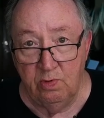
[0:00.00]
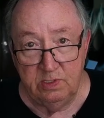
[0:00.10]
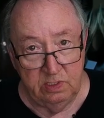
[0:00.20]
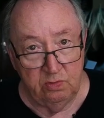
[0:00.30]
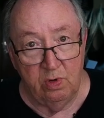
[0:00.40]

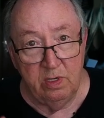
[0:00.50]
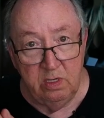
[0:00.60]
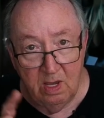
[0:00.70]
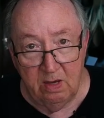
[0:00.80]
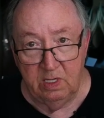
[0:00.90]
which is where
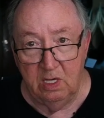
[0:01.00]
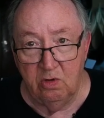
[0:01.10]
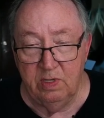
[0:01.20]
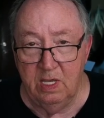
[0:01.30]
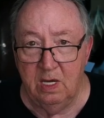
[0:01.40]
you'll have to
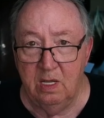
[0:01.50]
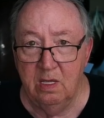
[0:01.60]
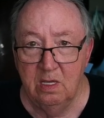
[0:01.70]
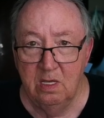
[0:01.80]
go to get it,